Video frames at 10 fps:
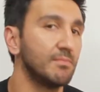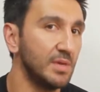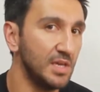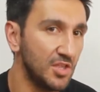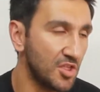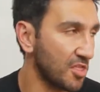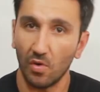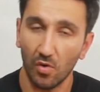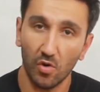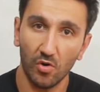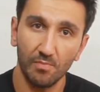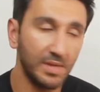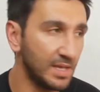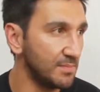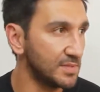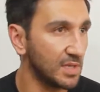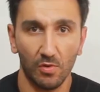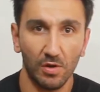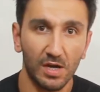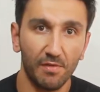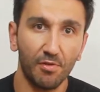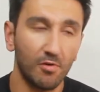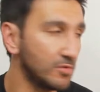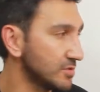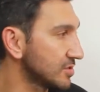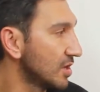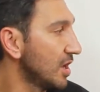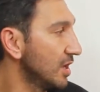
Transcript: beech or hornbeams or hawthorns.